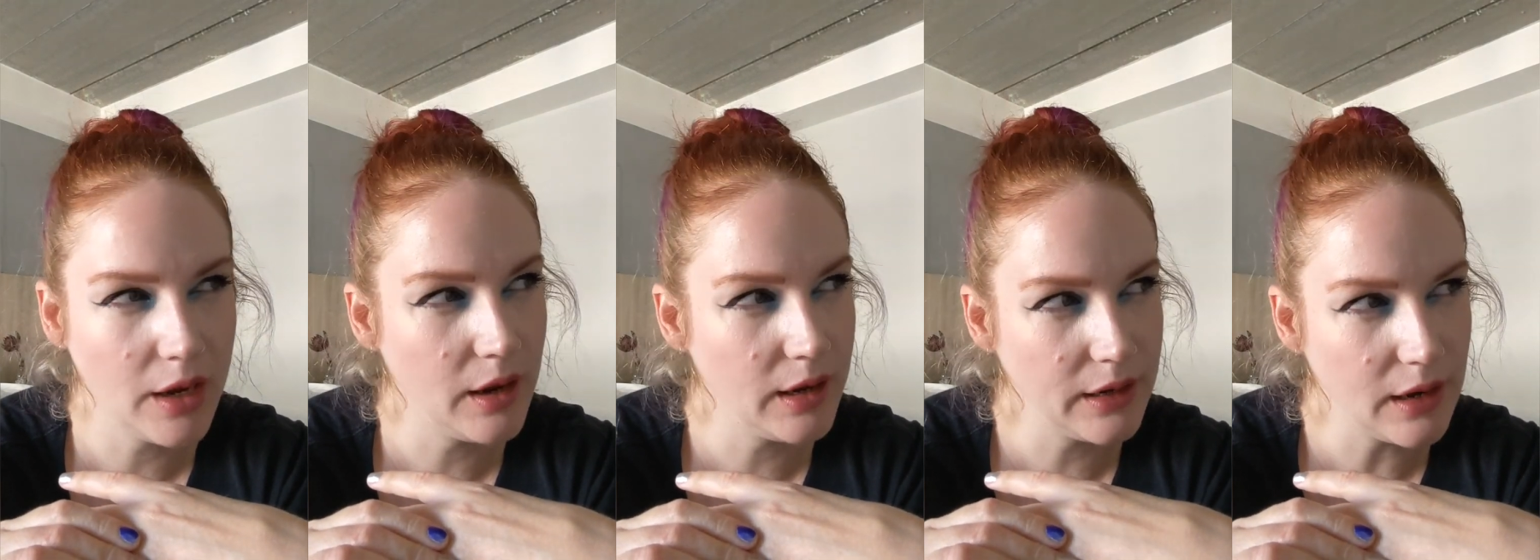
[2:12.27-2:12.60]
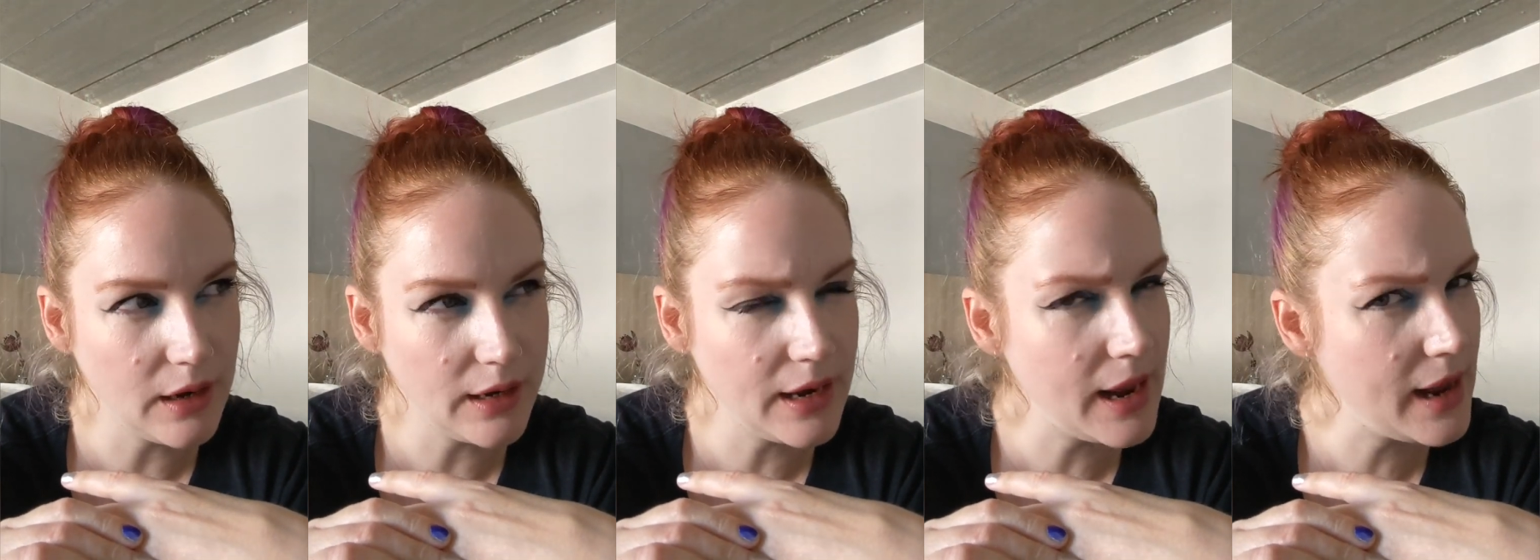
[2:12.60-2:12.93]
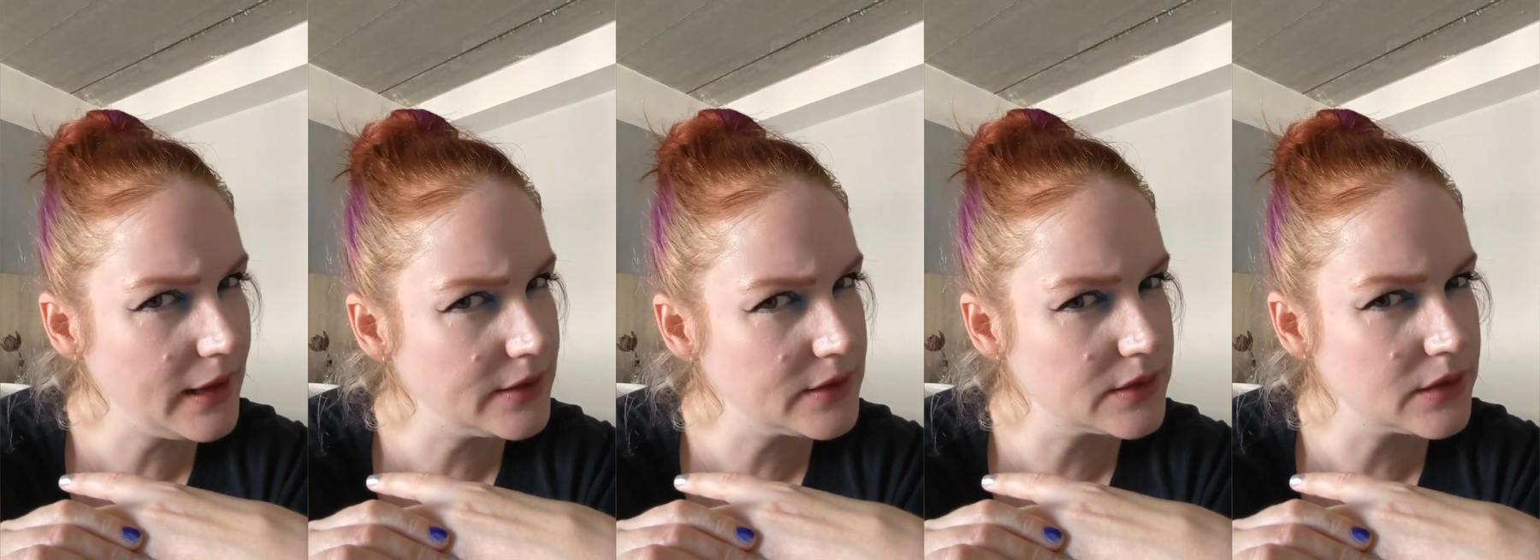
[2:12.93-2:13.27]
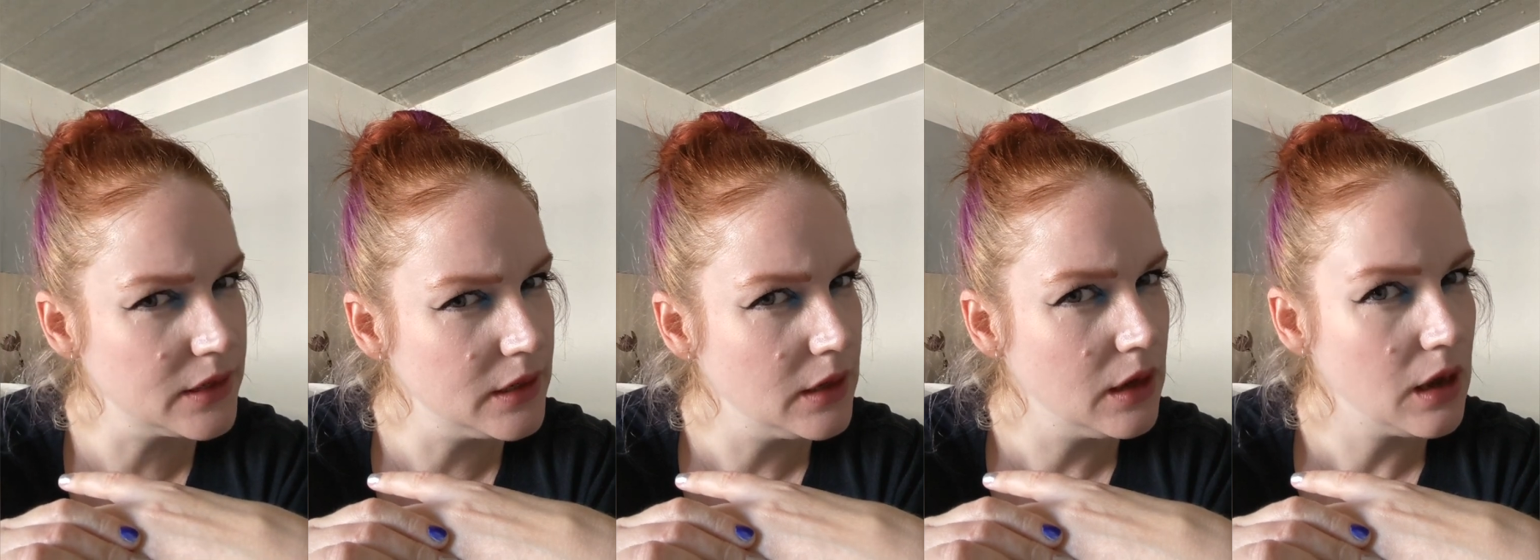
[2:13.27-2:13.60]
I guess,
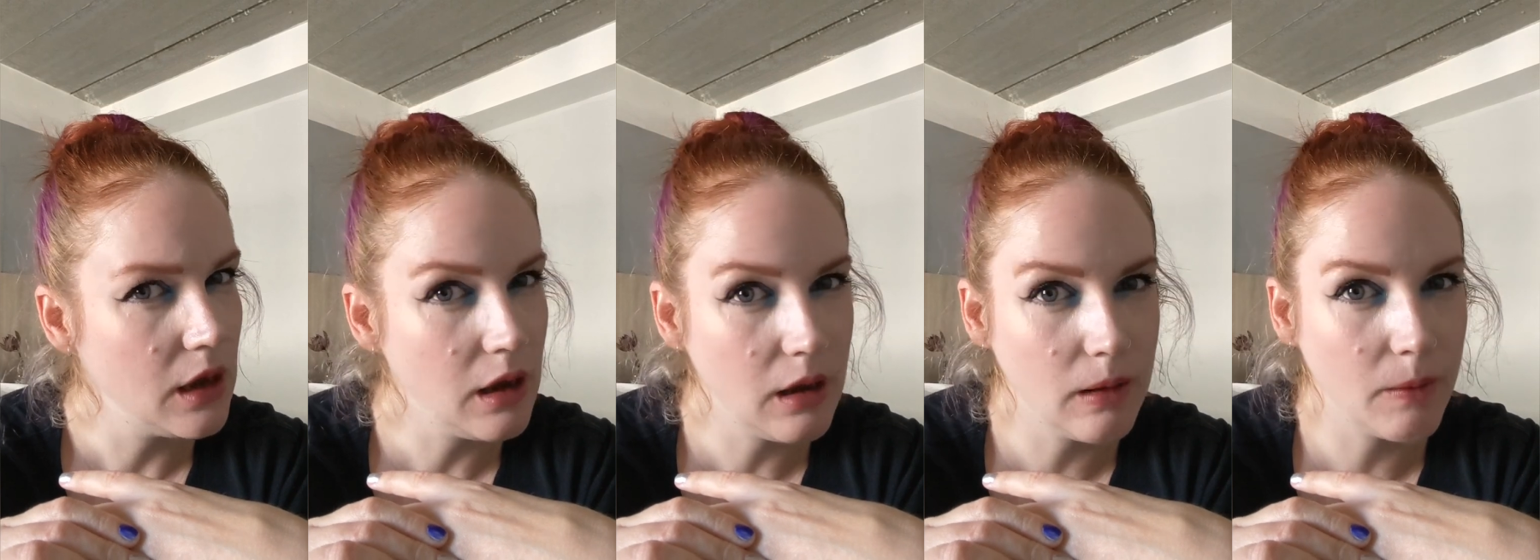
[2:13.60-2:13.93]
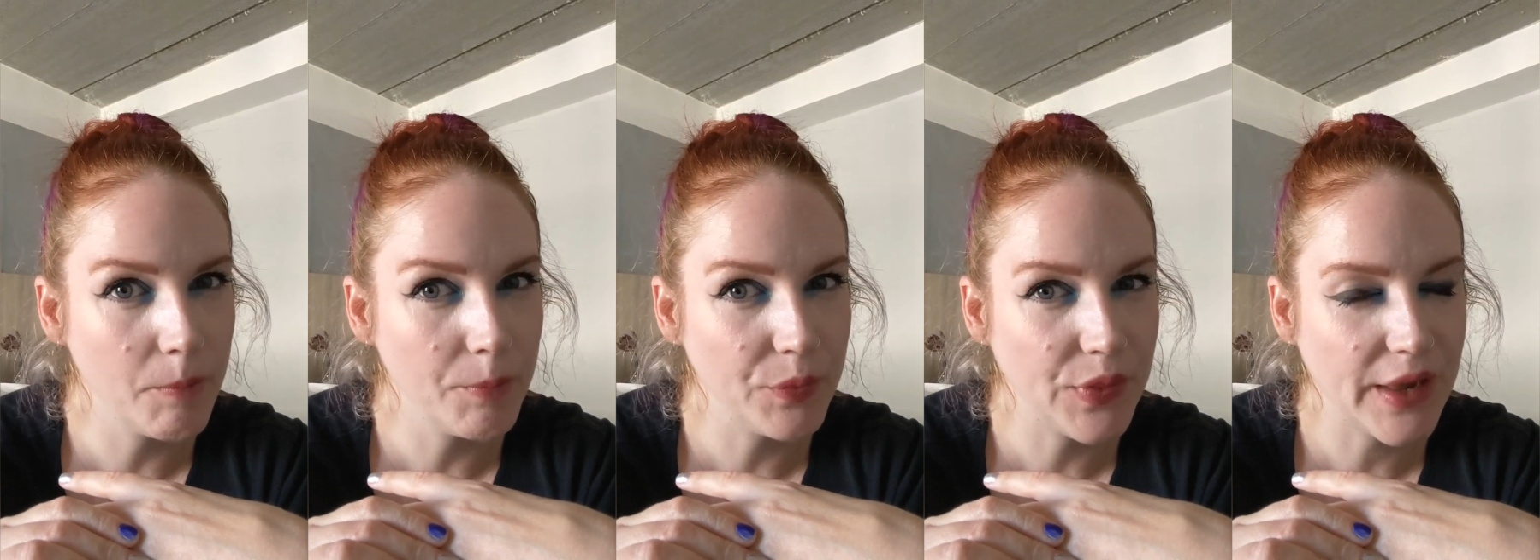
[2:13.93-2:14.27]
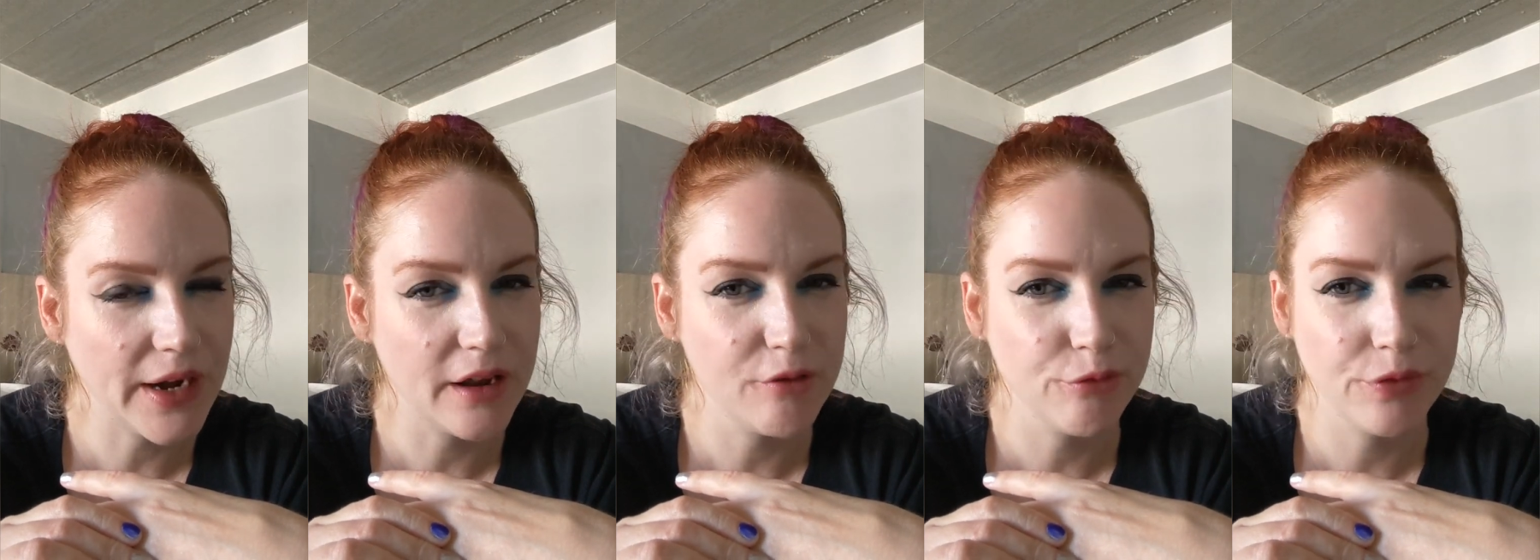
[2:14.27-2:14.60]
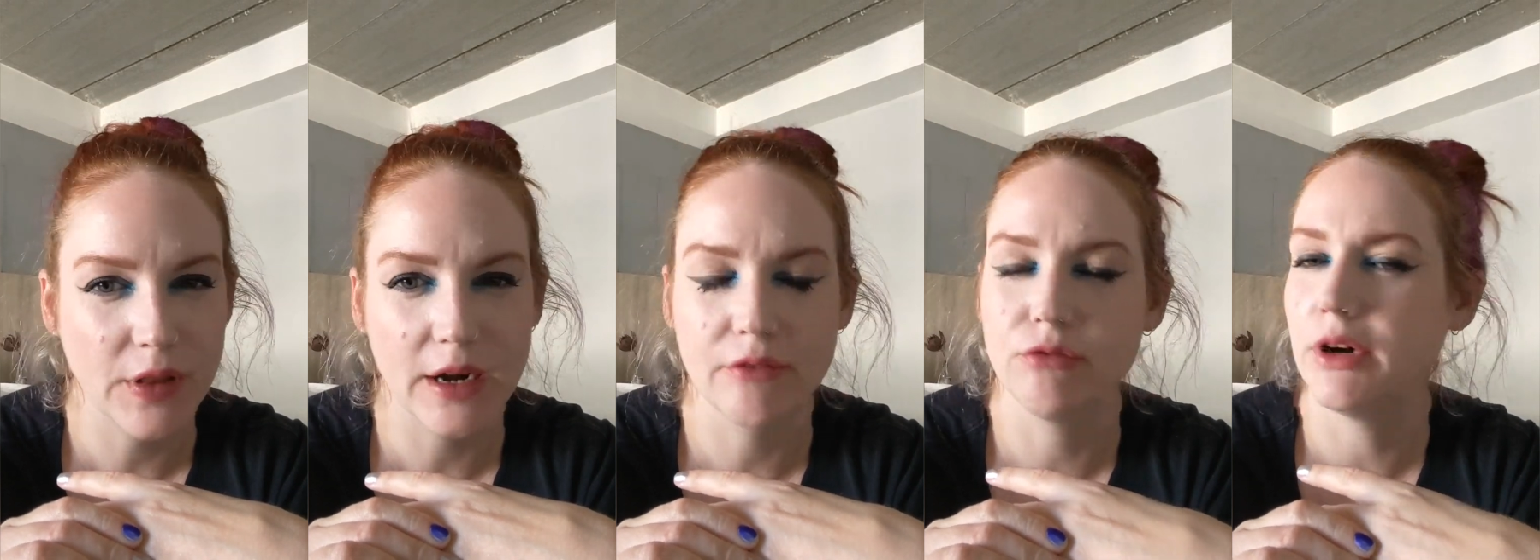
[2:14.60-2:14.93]

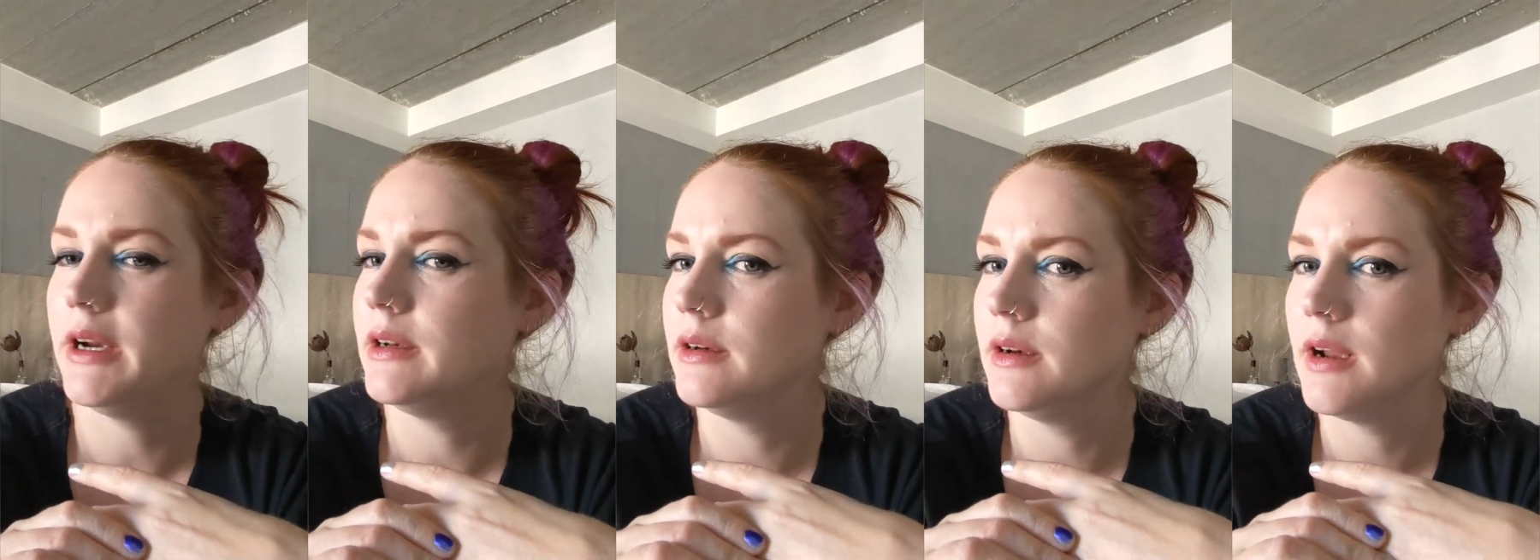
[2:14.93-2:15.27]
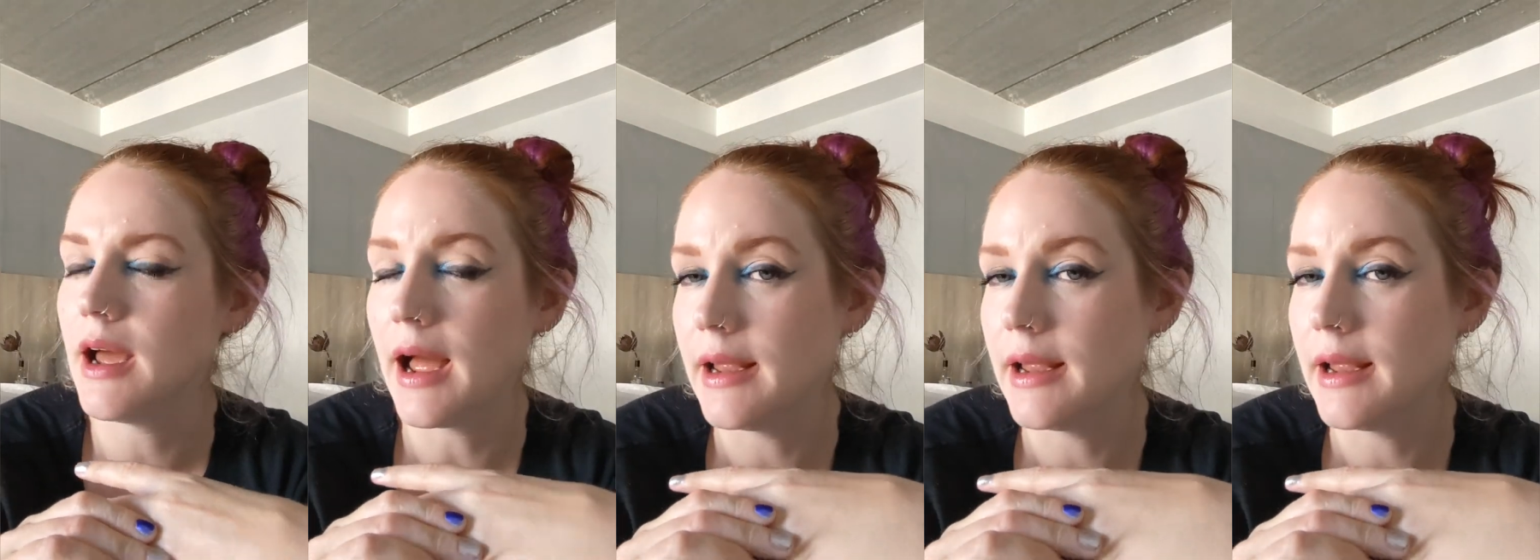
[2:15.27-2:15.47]
that I've written